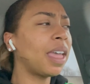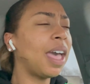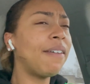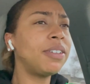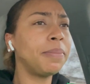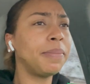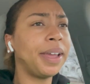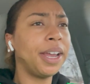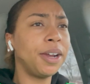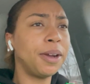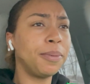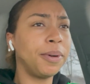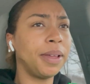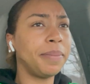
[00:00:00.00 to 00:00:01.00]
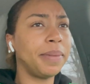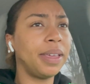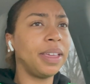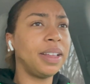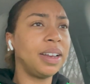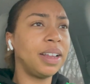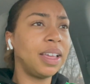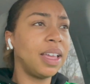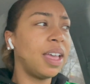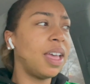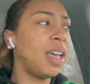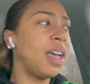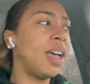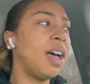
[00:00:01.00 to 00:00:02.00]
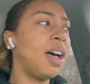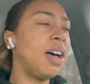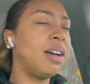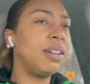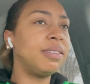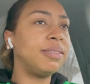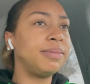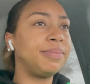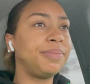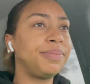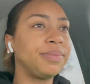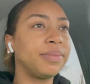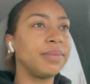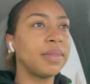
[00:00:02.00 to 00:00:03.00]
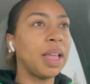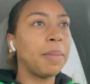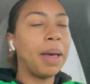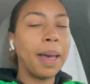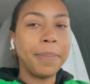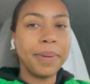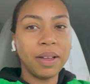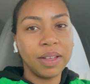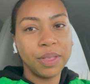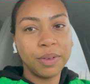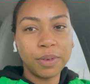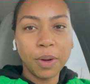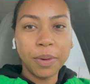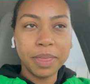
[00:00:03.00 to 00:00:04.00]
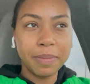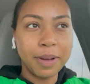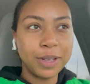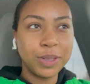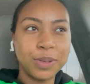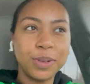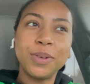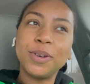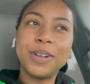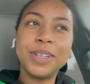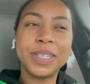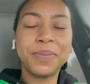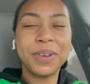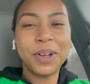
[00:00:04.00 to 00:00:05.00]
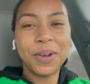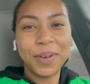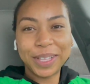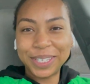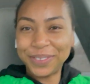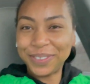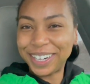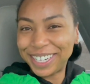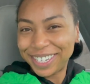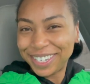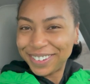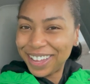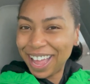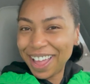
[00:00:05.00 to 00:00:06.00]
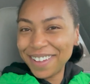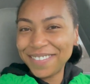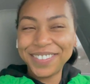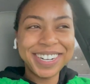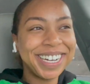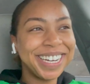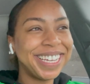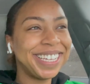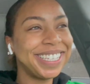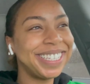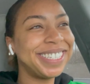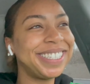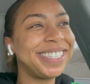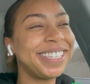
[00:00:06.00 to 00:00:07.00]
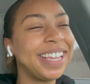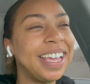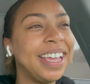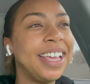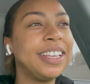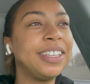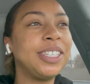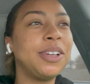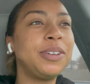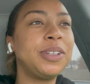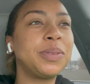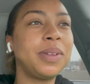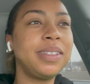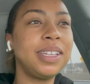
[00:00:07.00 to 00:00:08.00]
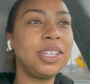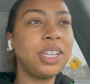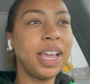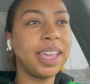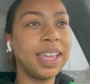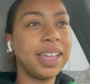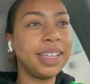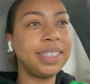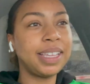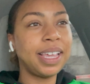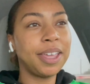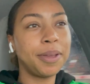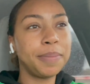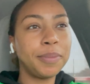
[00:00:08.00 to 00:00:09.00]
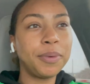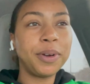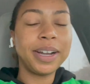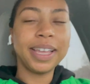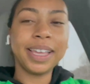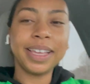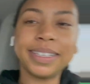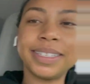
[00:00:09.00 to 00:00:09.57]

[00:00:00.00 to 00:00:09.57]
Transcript: After my hair appointment, um, I'm hopping on the road with my sorors, and we're going to regional conference. So I just wanted to check in and say good morning.